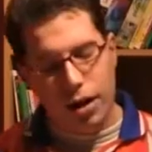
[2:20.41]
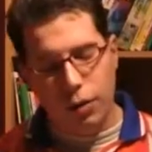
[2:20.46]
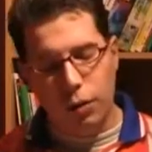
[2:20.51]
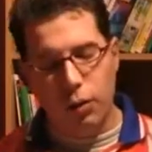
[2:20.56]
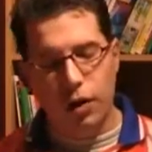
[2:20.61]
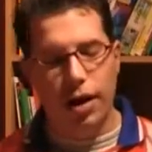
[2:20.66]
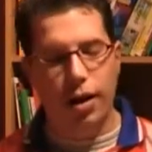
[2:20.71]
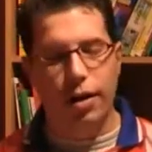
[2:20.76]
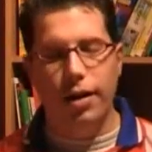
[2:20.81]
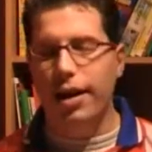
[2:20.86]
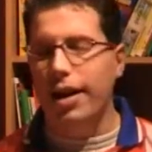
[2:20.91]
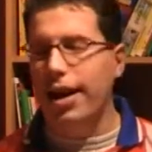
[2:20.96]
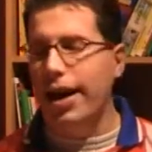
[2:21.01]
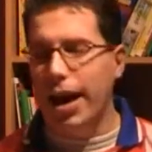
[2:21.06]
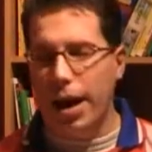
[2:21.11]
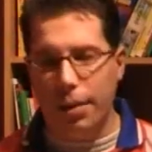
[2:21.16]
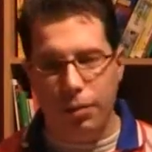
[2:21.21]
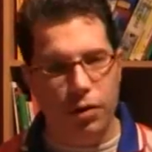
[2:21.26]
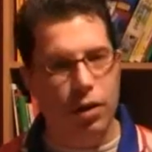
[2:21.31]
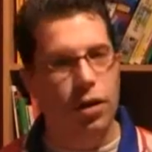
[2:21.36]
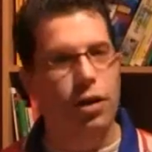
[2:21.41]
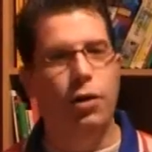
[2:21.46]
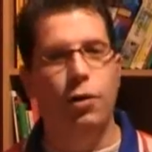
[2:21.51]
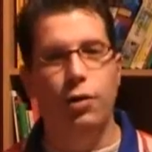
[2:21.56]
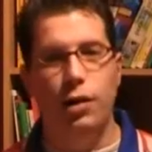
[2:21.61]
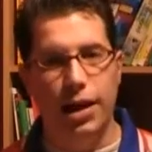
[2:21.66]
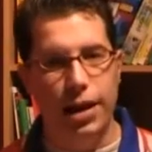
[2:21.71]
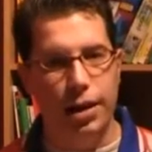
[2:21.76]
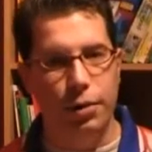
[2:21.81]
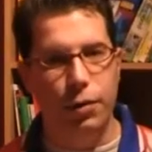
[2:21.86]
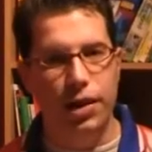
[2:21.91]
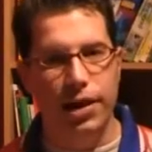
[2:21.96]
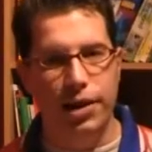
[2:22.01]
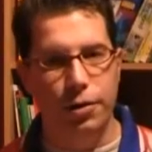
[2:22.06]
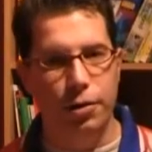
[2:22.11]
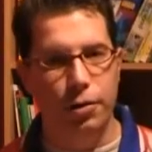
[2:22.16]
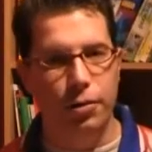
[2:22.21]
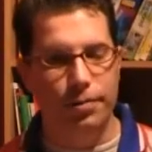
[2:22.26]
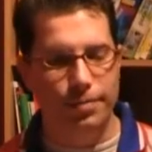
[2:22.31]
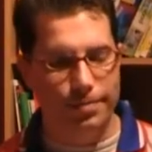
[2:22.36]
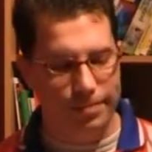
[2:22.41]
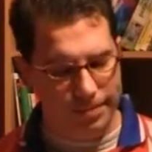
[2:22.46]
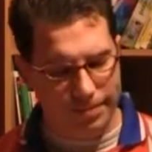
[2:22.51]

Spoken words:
Well, absolutely we do.